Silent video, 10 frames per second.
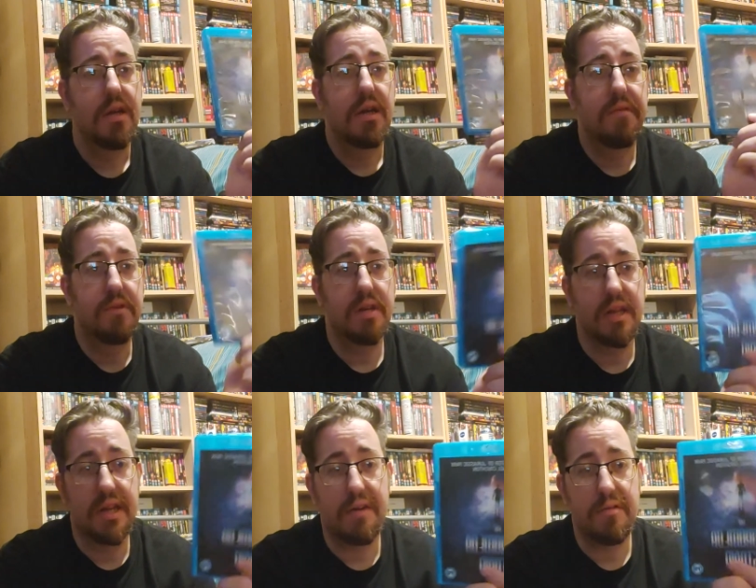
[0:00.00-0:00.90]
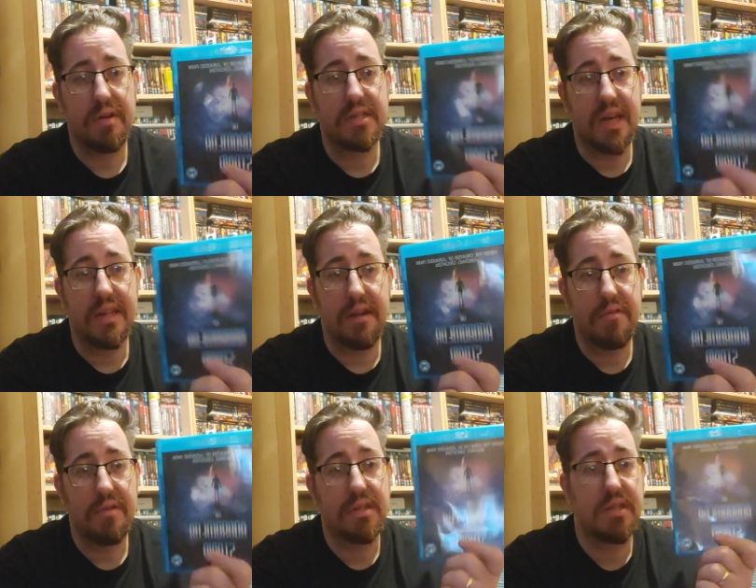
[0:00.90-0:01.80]
If you can get the Arrow release, get the
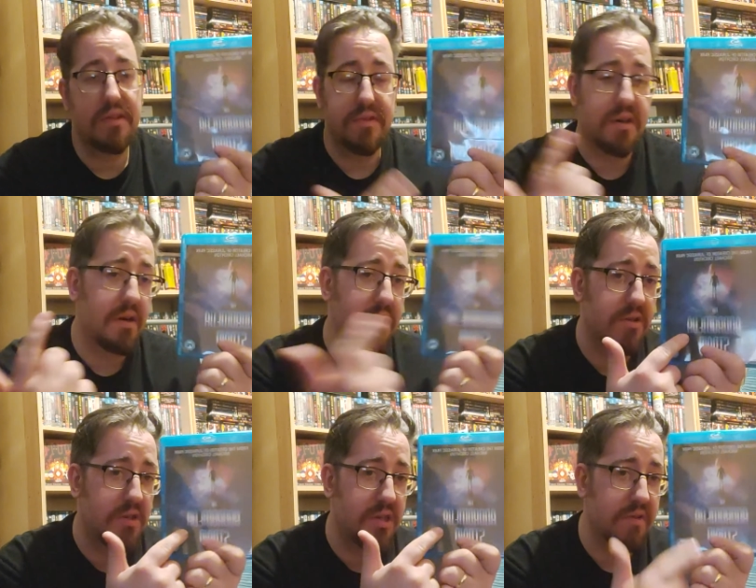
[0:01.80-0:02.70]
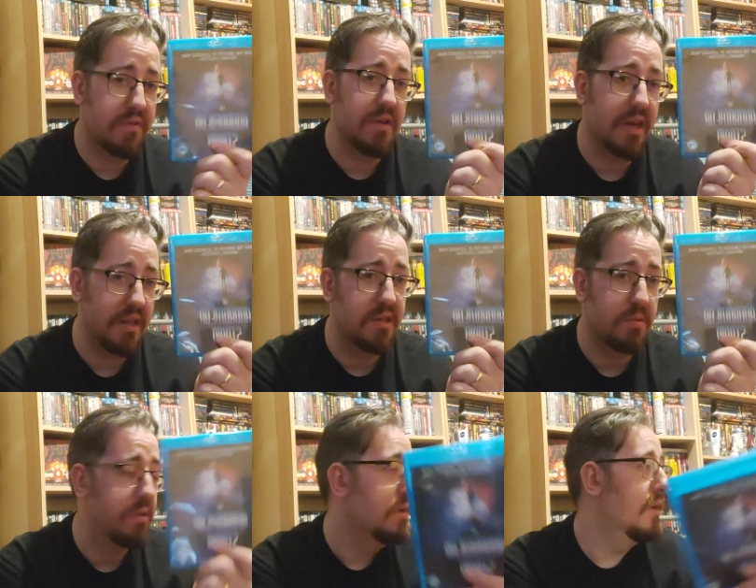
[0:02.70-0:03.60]
Arrow release. If you can't, see if you can get this
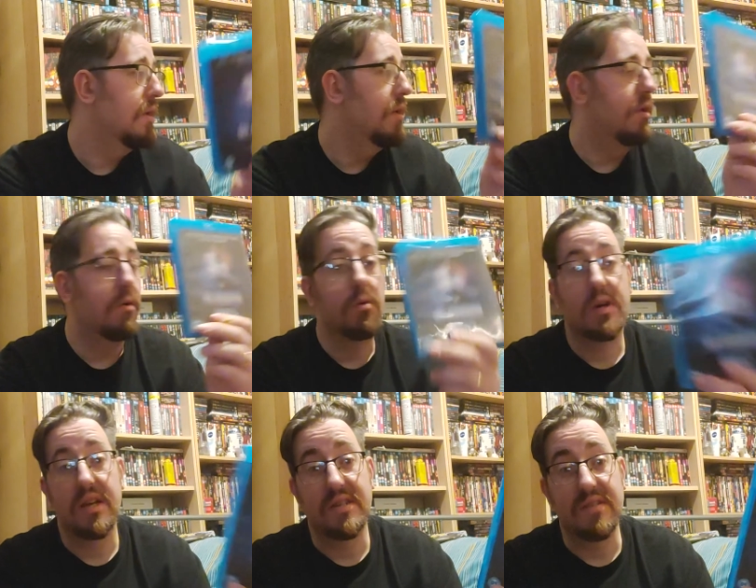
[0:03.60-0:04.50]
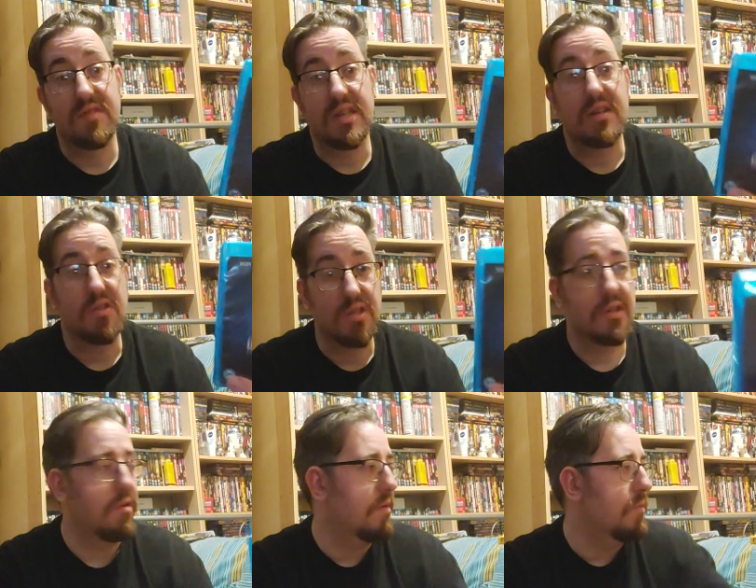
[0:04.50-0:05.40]
one, or get a DVD, because it's
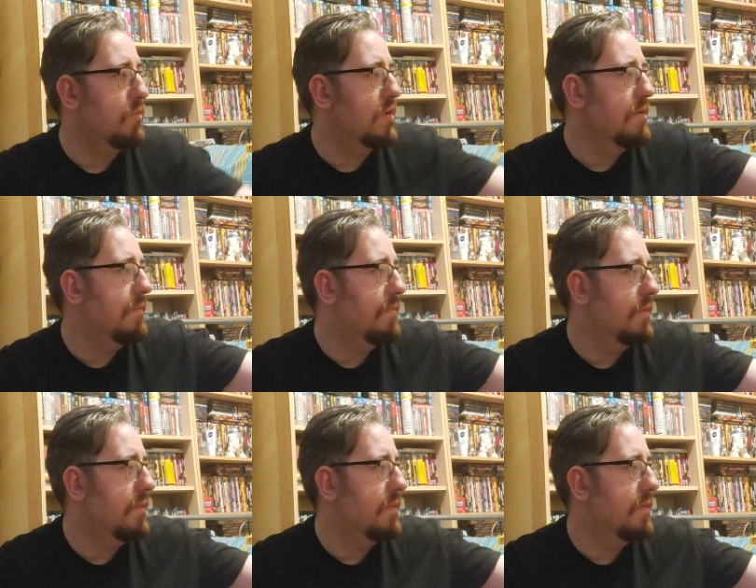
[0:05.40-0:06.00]
a great movie.